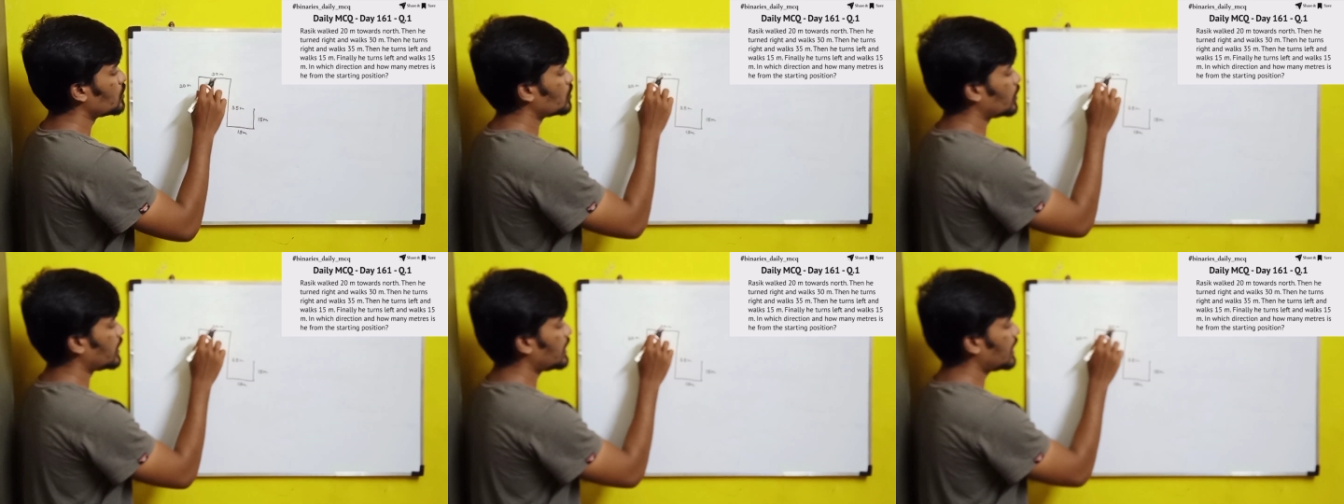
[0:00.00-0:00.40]

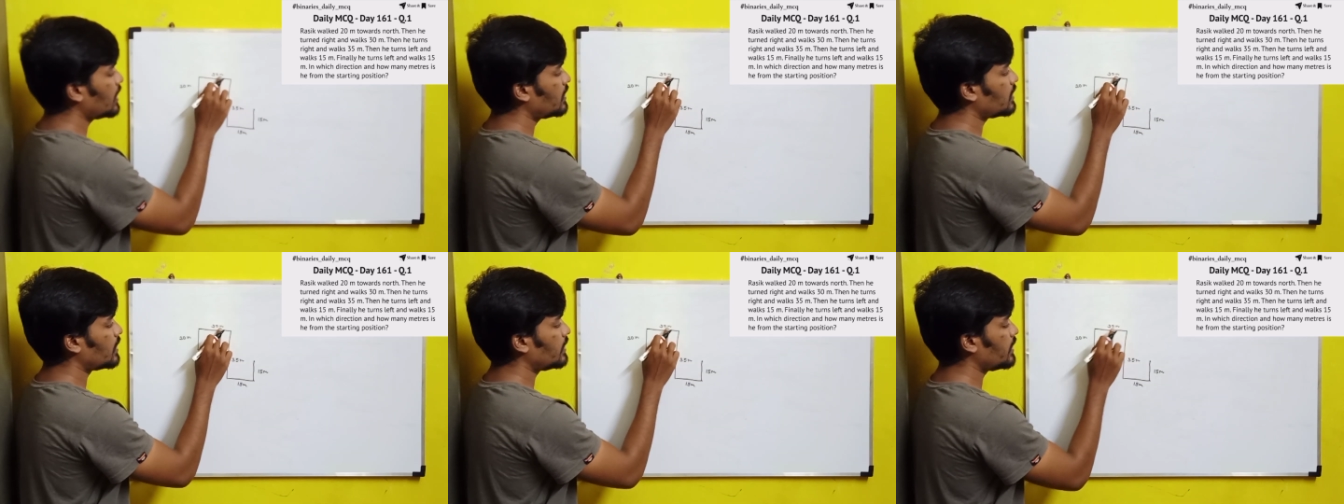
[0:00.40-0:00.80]
So
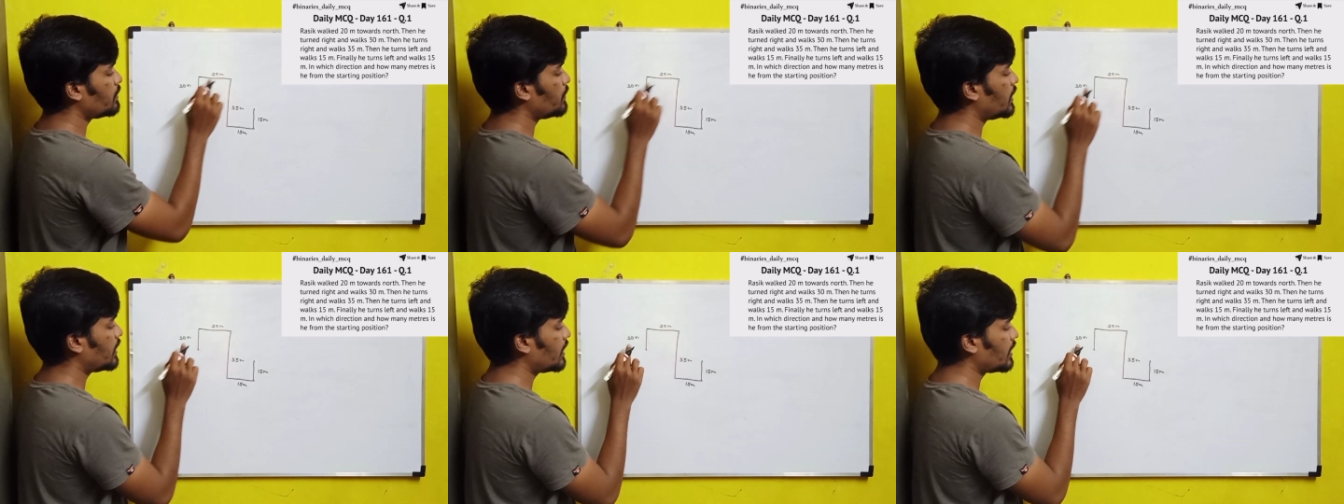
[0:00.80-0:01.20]
here
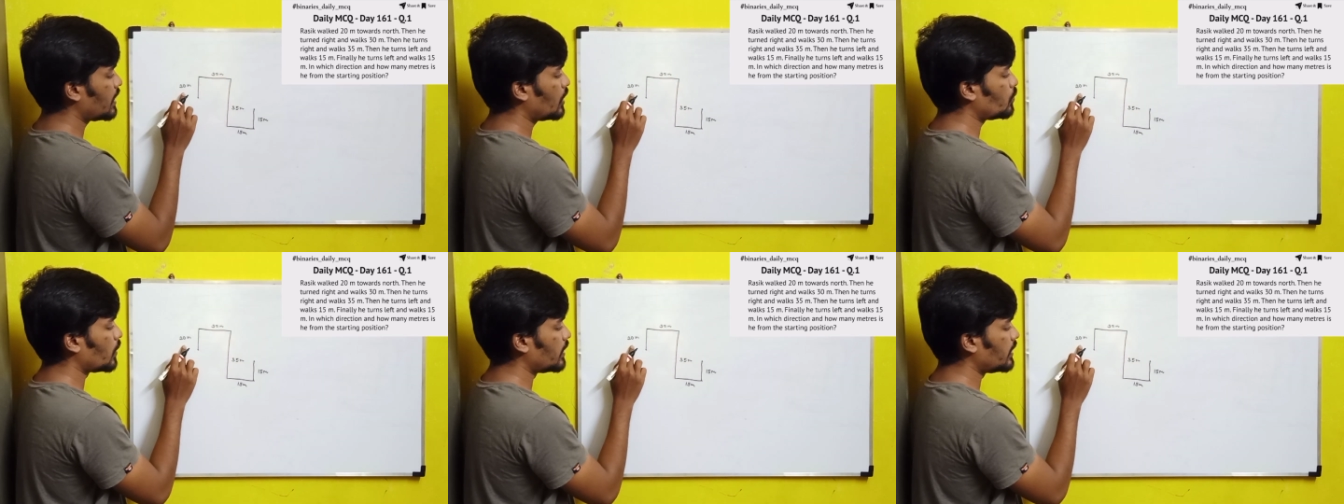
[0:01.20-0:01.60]
30 meter,
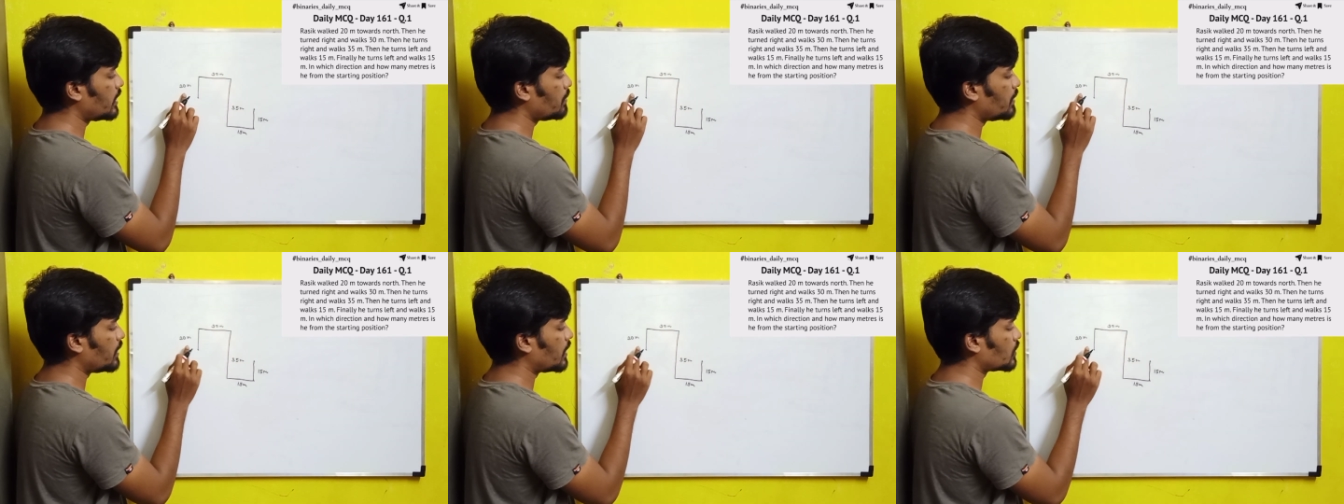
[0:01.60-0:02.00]
here
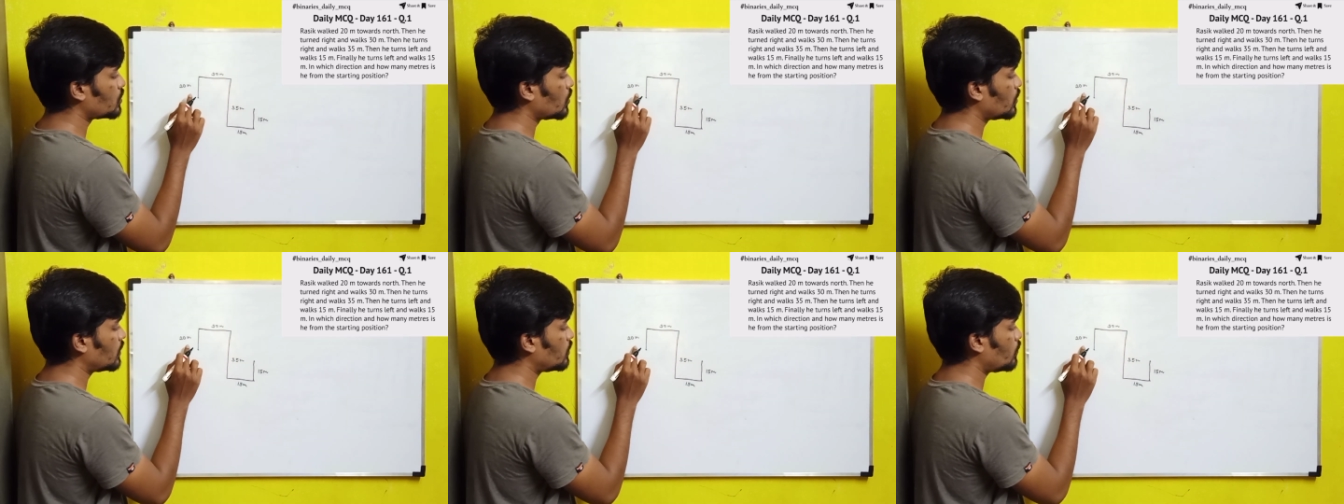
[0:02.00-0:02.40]
20 meter.
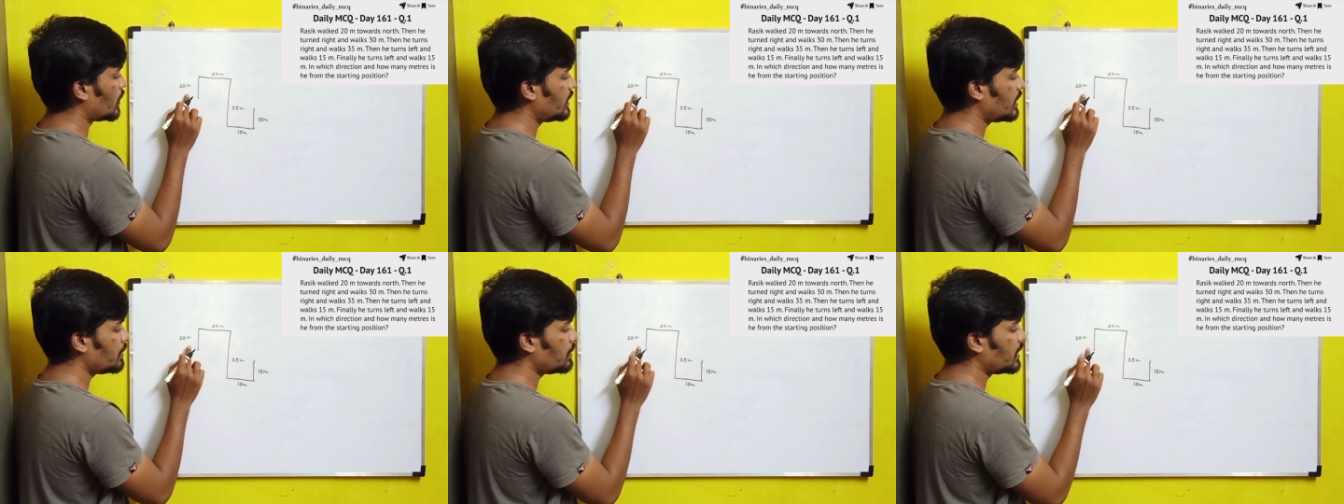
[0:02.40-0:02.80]
So
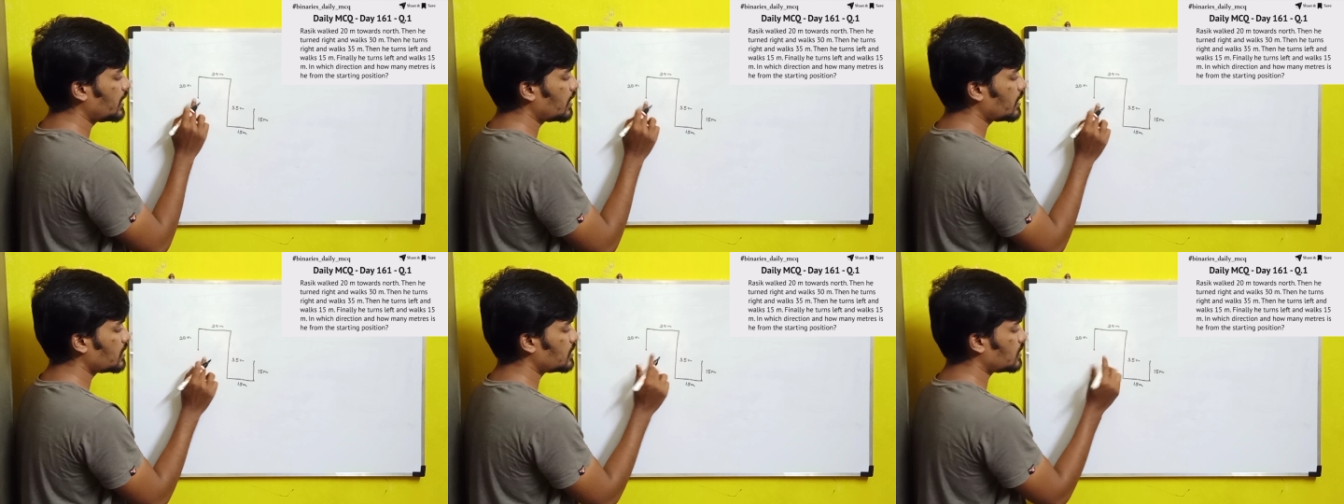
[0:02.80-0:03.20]
20
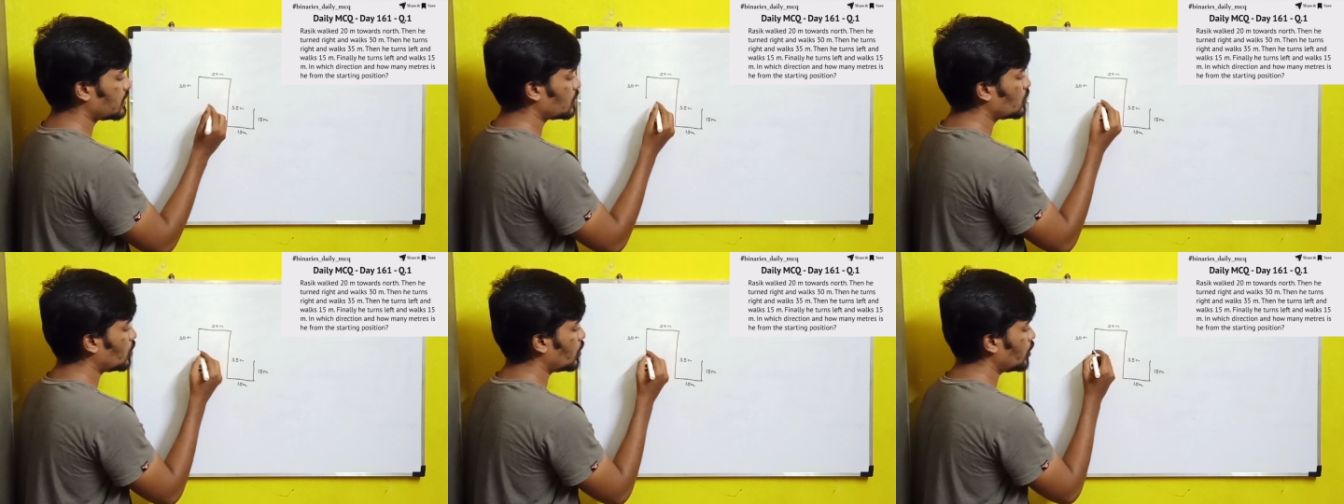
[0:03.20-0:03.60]
meter
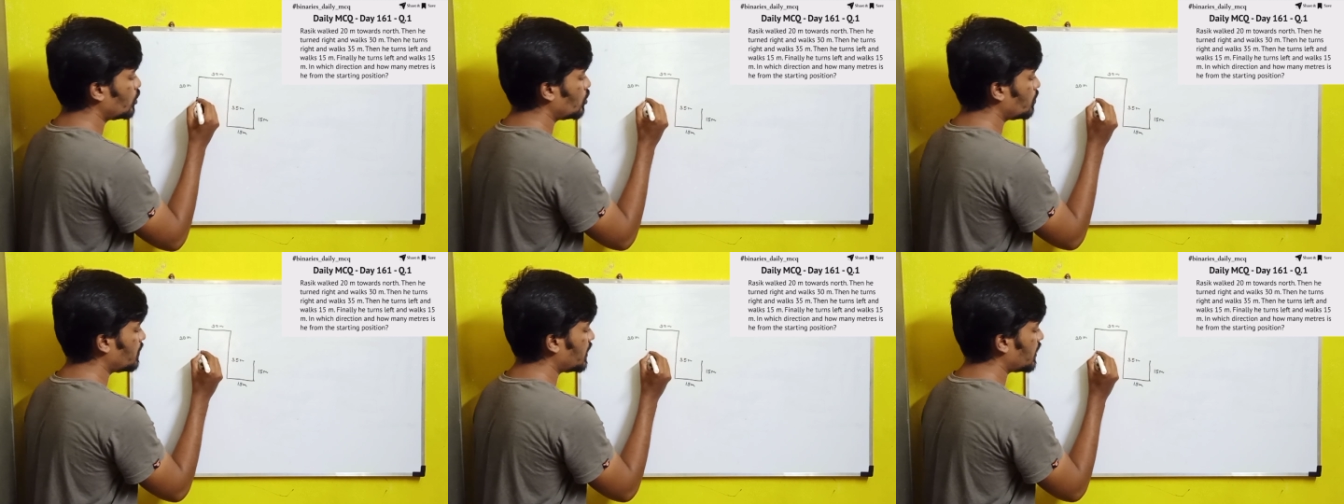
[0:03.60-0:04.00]
is
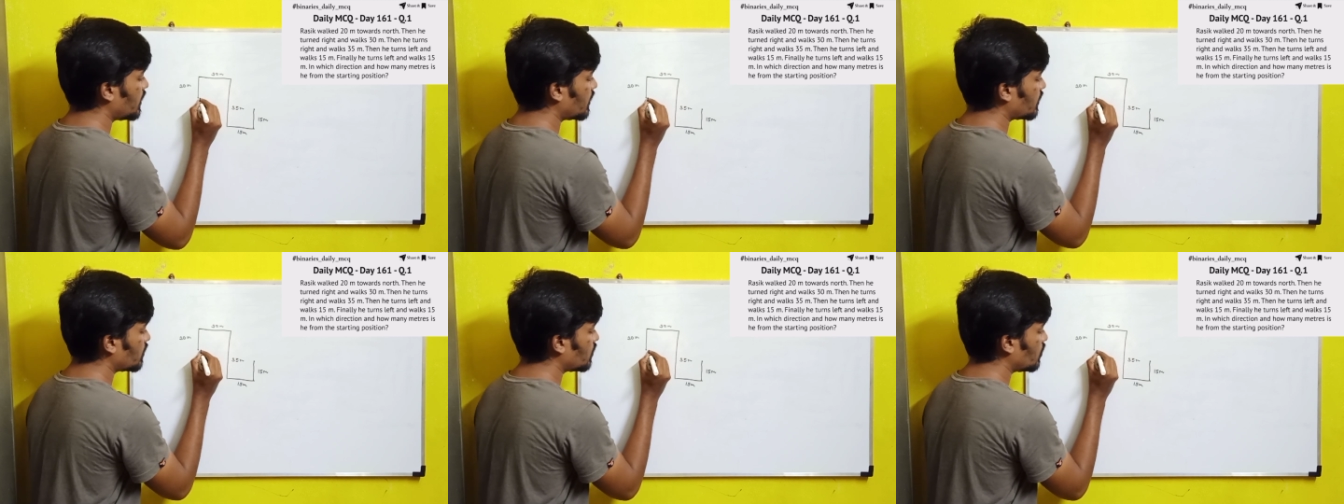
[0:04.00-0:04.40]
going to be
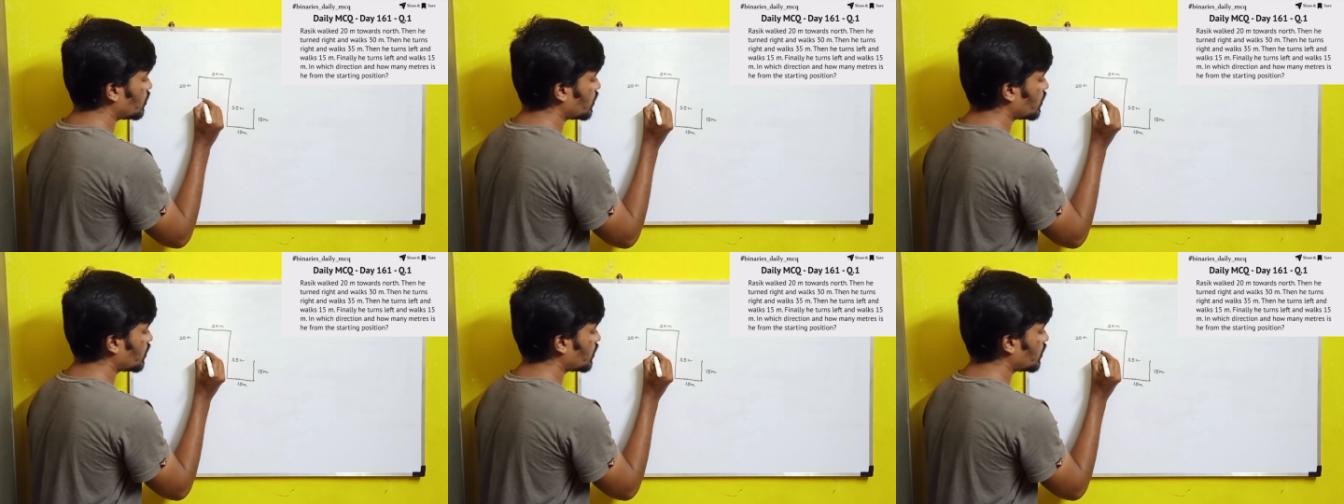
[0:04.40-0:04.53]
here.